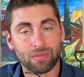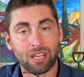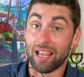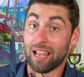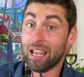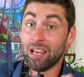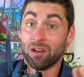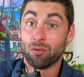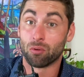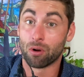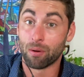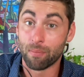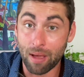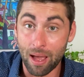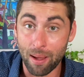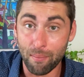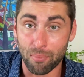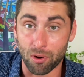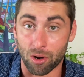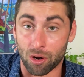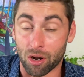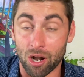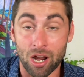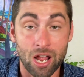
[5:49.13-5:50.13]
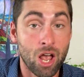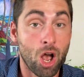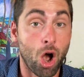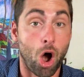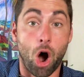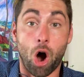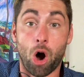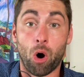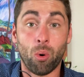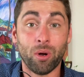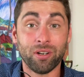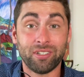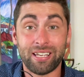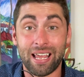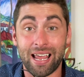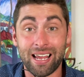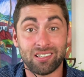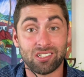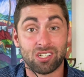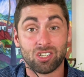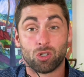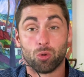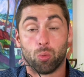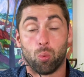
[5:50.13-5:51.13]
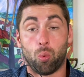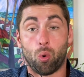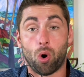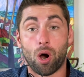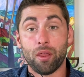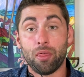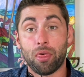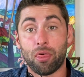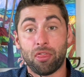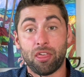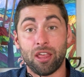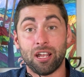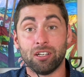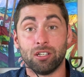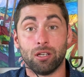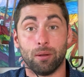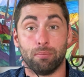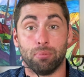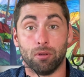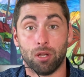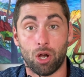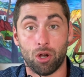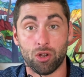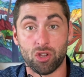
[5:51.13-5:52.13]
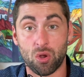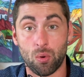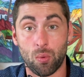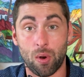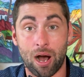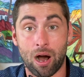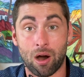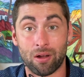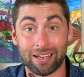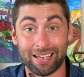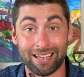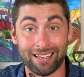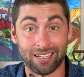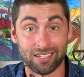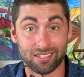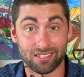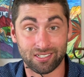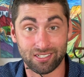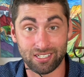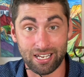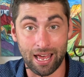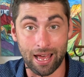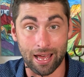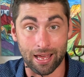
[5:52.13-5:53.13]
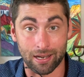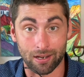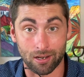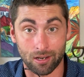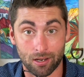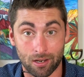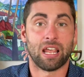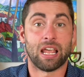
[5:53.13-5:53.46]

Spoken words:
And remember, all it takes is one thing to blow you out in a set.